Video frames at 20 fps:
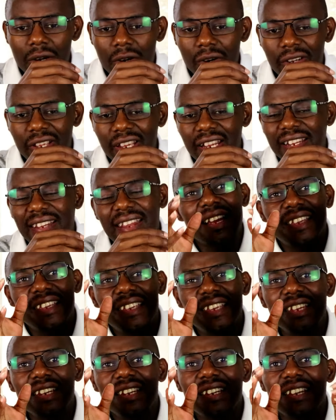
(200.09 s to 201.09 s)
Okay, the
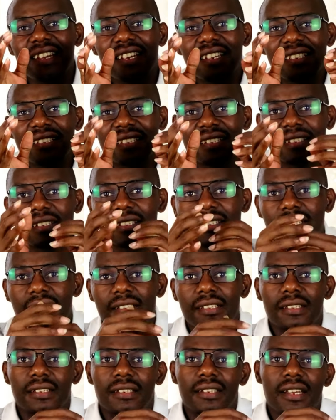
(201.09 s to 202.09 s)
key
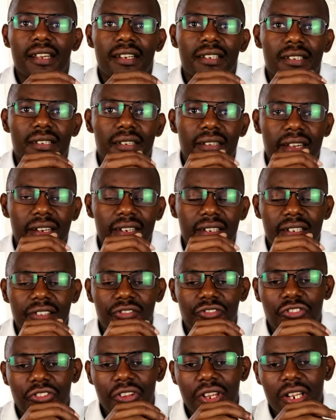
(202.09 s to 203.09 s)
lessons that
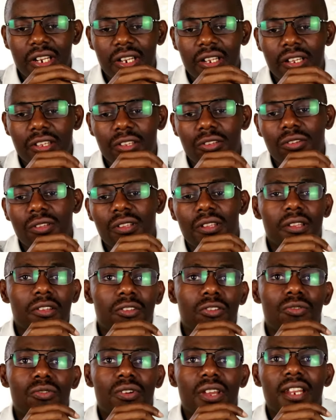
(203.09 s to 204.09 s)
really
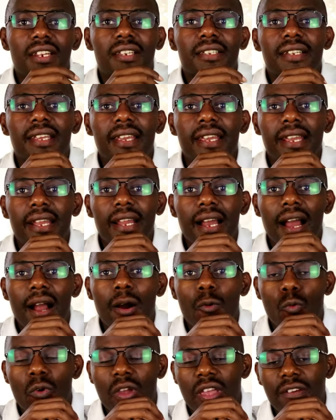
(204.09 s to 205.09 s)
you can take
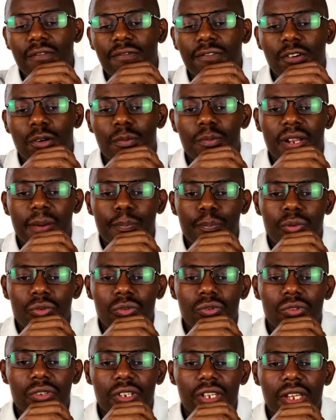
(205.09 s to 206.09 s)
away from the
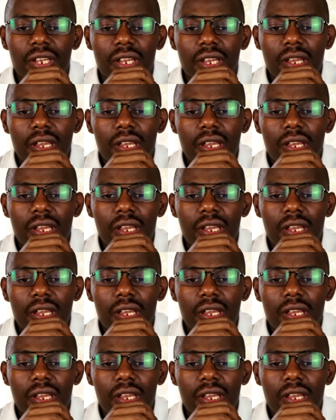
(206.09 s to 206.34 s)
book